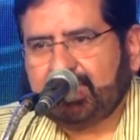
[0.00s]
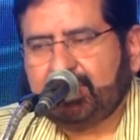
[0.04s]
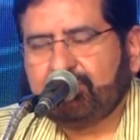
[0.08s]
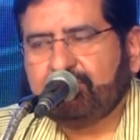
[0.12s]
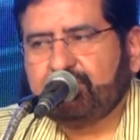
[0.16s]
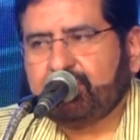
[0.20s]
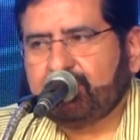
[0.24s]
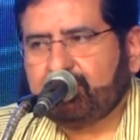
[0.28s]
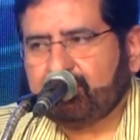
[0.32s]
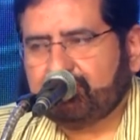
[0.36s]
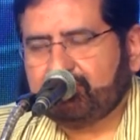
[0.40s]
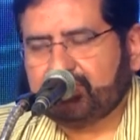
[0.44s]

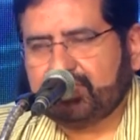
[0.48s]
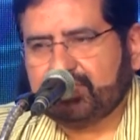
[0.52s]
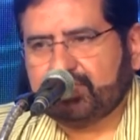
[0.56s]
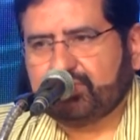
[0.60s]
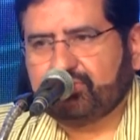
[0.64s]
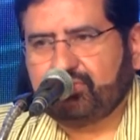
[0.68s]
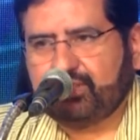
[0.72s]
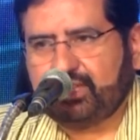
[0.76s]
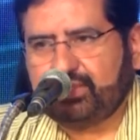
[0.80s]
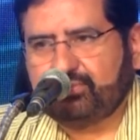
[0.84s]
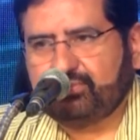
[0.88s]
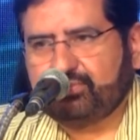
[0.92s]
event of
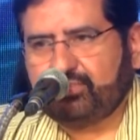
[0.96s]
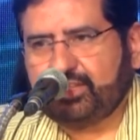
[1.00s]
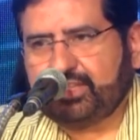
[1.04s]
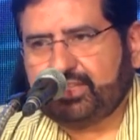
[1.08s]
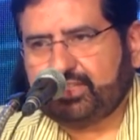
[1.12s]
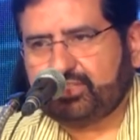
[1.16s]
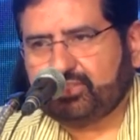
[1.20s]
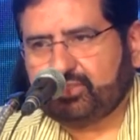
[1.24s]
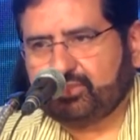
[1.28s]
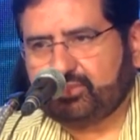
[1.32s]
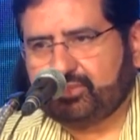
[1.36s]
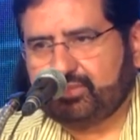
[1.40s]
this film
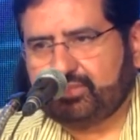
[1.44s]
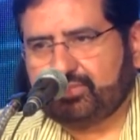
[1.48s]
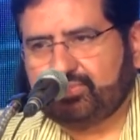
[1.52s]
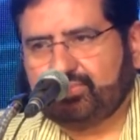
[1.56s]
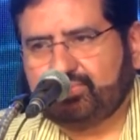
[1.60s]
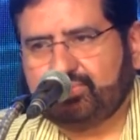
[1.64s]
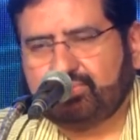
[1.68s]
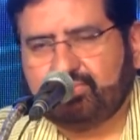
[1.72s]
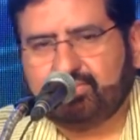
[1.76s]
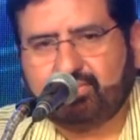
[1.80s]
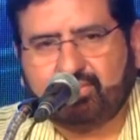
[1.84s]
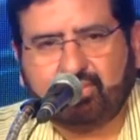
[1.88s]
very soon.
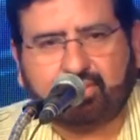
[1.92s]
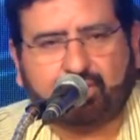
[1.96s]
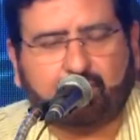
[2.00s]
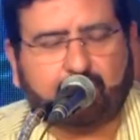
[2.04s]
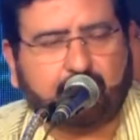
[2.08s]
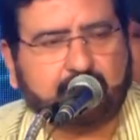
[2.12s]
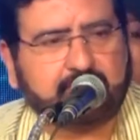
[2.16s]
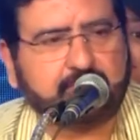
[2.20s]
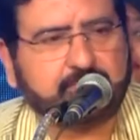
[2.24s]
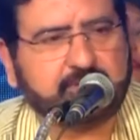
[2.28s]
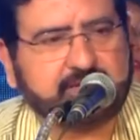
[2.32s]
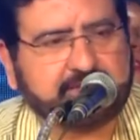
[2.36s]

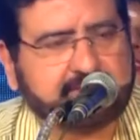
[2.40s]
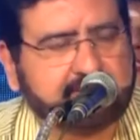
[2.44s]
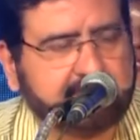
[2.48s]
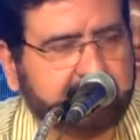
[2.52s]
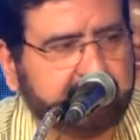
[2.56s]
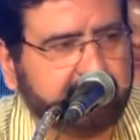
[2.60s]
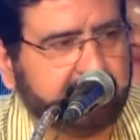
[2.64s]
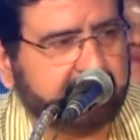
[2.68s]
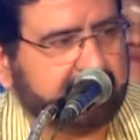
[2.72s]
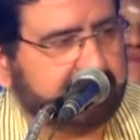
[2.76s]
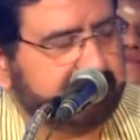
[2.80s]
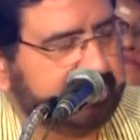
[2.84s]
All the
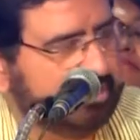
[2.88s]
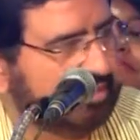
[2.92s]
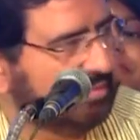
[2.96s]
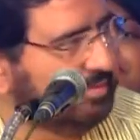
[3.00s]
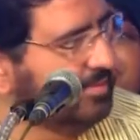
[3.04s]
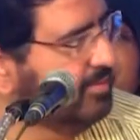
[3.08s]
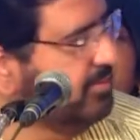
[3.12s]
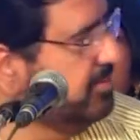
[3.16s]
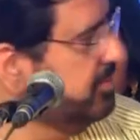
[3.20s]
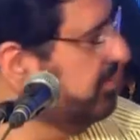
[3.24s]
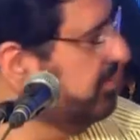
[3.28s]
best to Arvind.